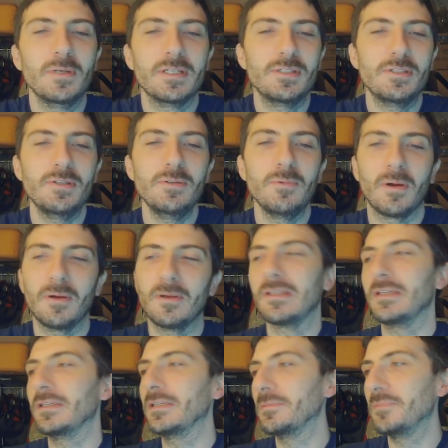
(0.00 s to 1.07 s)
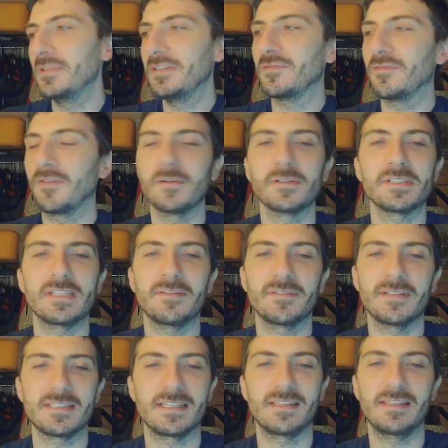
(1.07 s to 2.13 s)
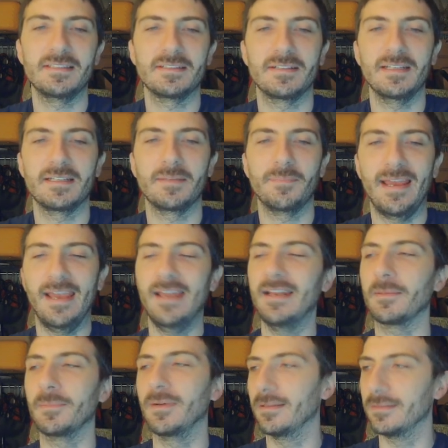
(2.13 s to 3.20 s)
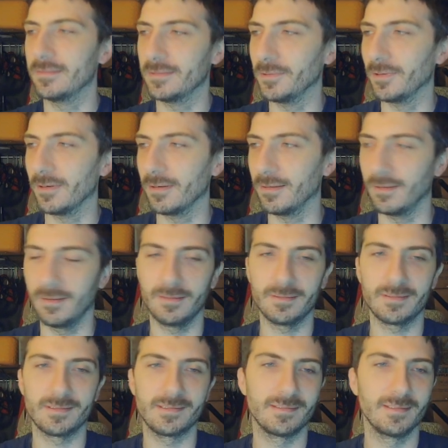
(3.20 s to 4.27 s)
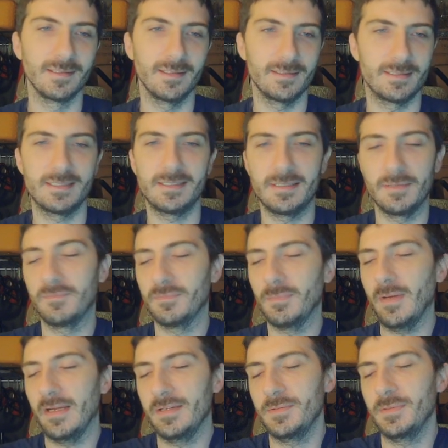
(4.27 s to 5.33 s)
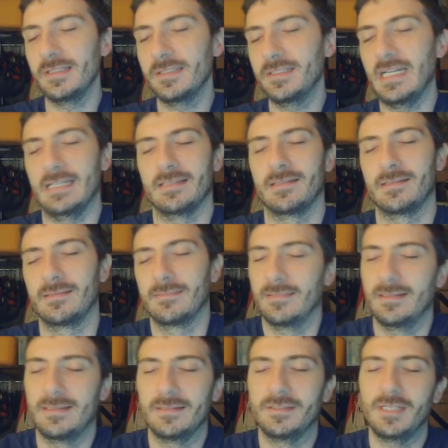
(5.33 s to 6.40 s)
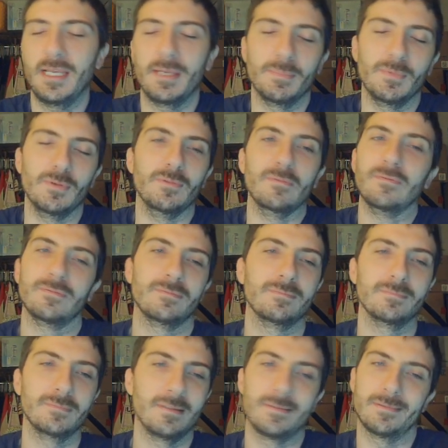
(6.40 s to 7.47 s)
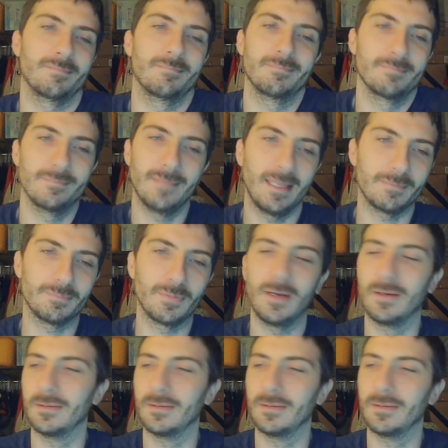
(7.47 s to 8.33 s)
It's too early. You can be in first after this. I think they're hitting the panic button too early. It reminds me of the Jets. It's a Jet move. It's like, bro.